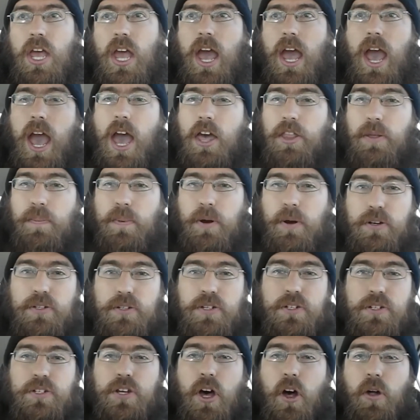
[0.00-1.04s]
And the
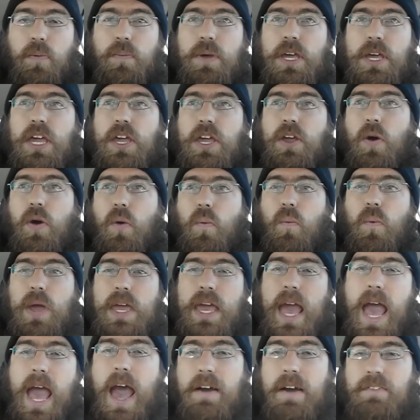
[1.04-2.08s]
person told me,
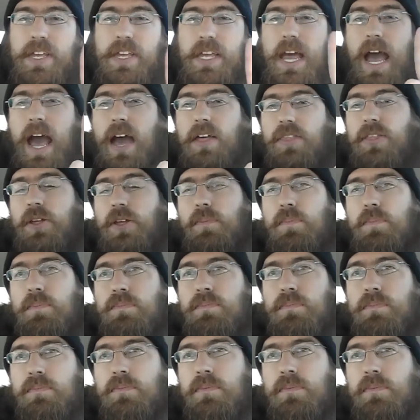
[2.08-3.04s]
we haven't gotten them.